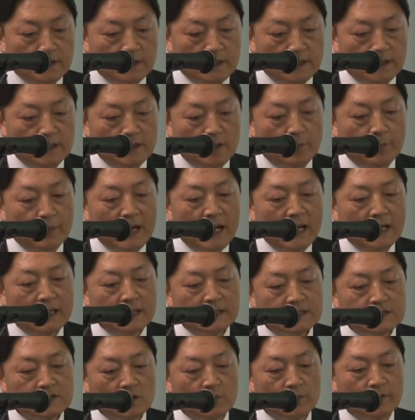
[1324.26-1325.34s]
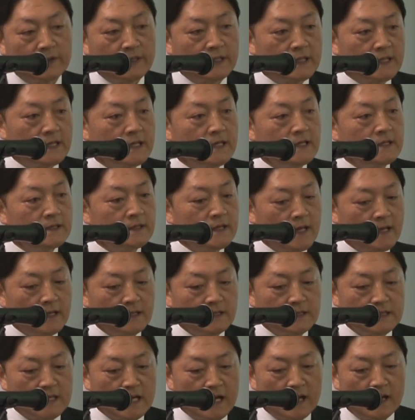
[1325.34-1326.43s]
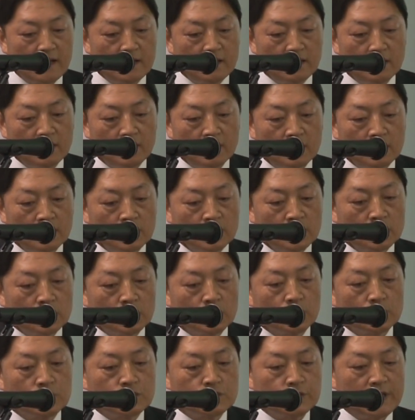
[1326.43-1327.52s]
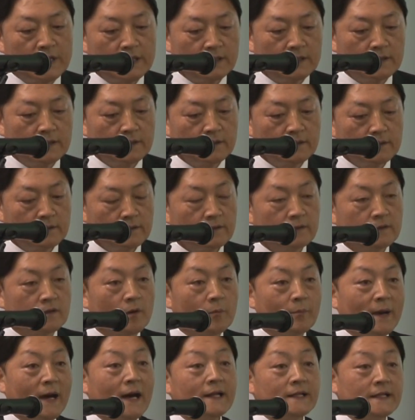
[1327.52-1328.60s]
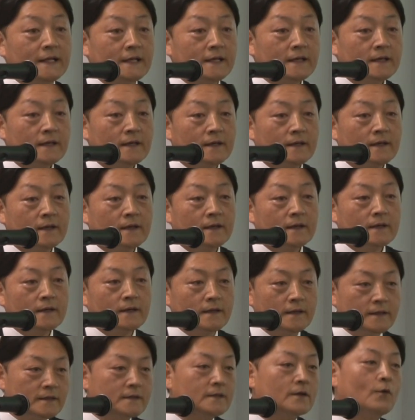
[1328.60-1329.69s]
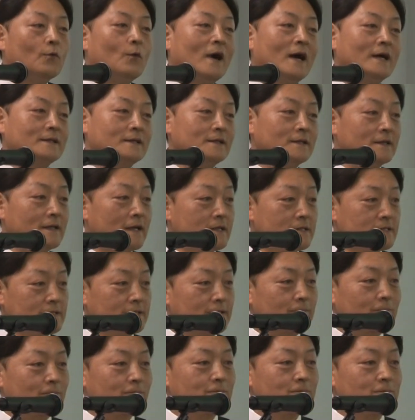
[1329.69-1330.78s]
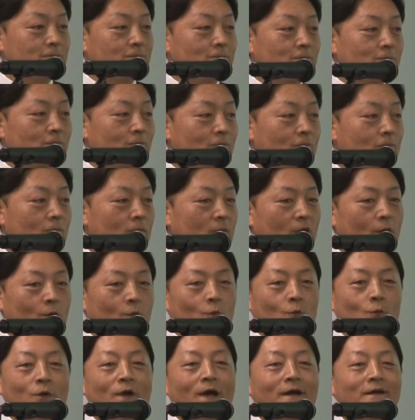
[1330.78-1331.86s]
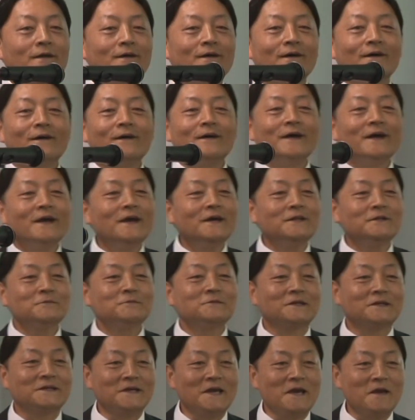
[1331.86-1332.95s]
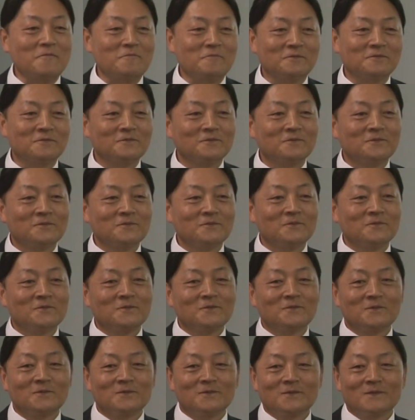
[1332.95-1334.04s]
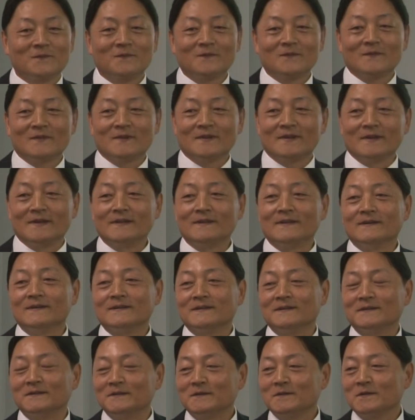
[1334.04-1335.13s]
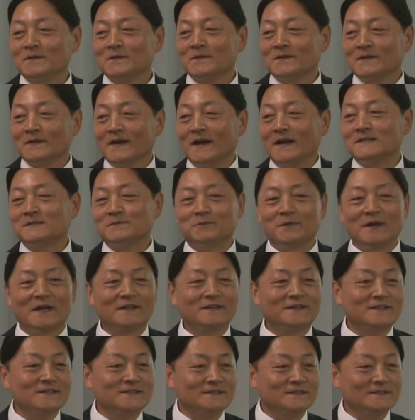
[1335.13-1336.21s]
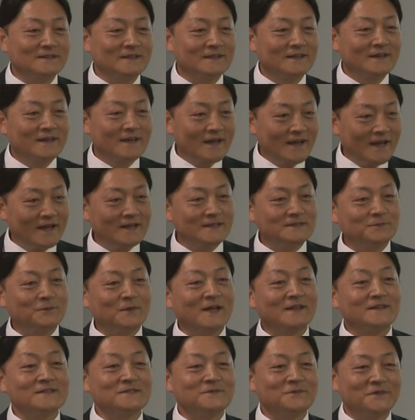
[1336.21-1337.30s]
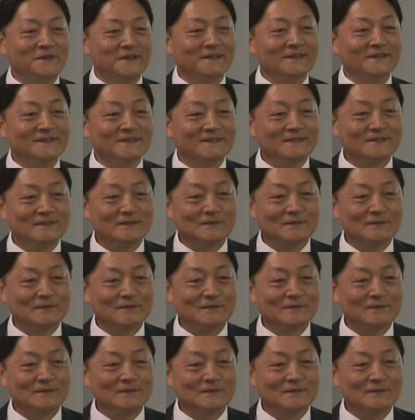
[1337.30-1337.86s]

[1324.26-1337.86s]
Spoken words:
in the balance of yin and yang to treat the body in the Wang Din aging. We are ahead of the game in the health practice field.